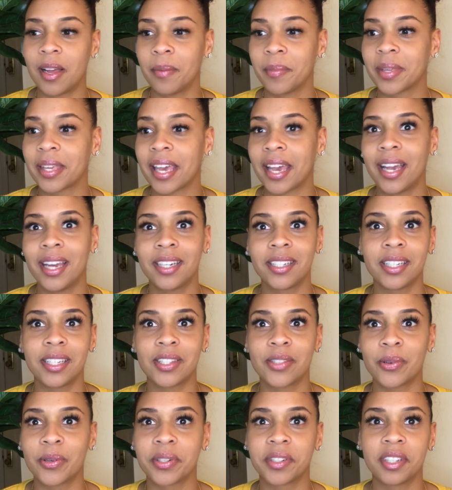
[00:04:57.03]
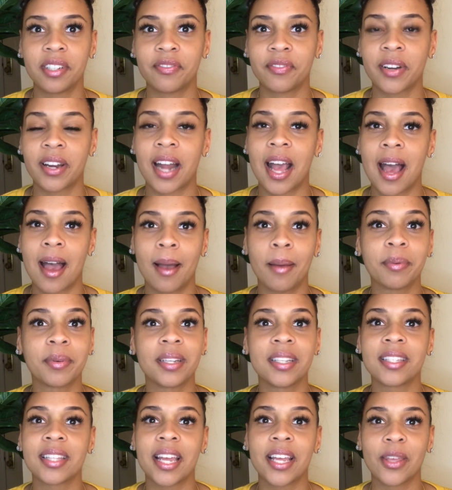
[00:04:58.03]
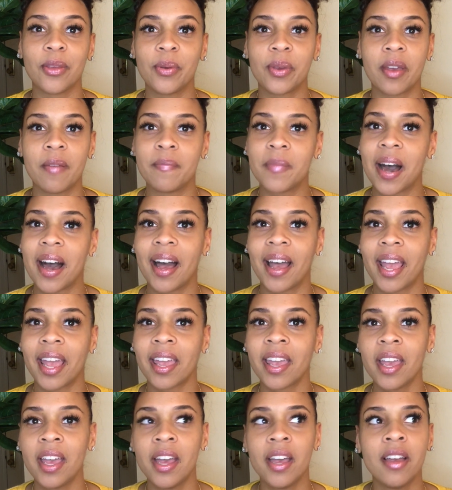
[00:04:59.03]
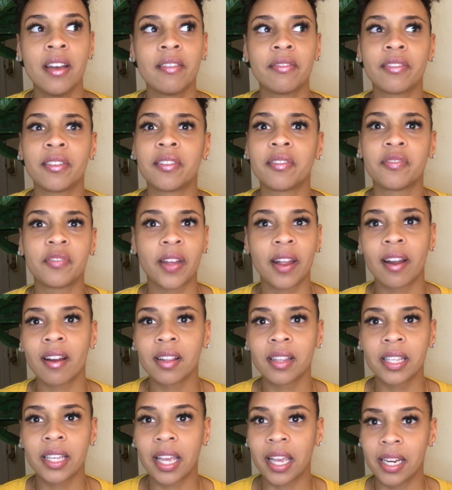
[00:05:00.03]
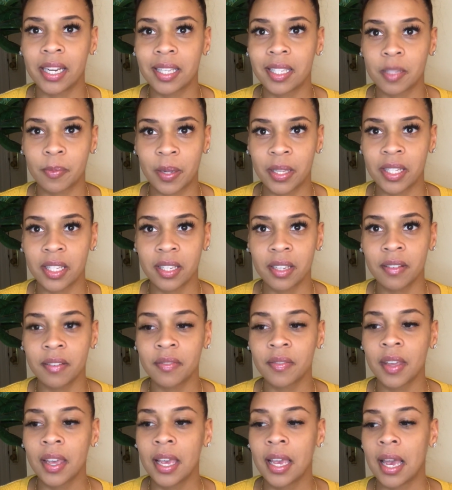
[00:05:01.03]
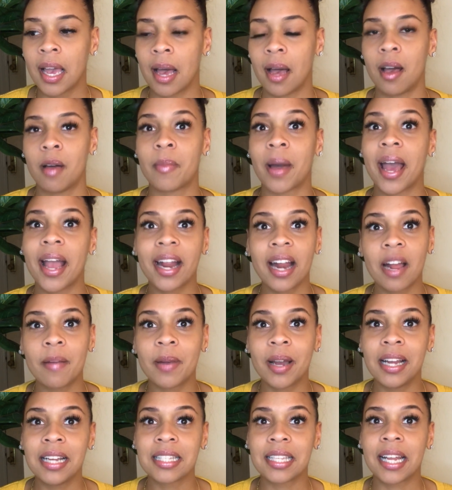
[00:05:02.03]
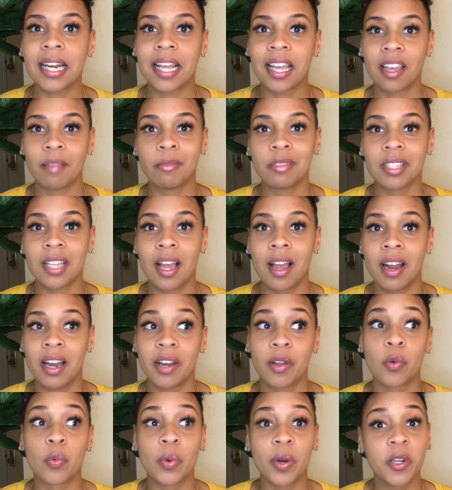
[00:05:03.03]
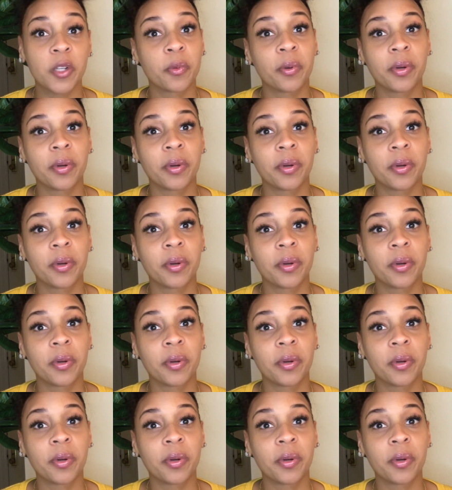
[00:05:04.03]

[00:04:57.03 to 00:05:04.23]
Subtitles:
gadgets or different options that you can buy. for fairly inexpensive. I got mine at Amazon and it worked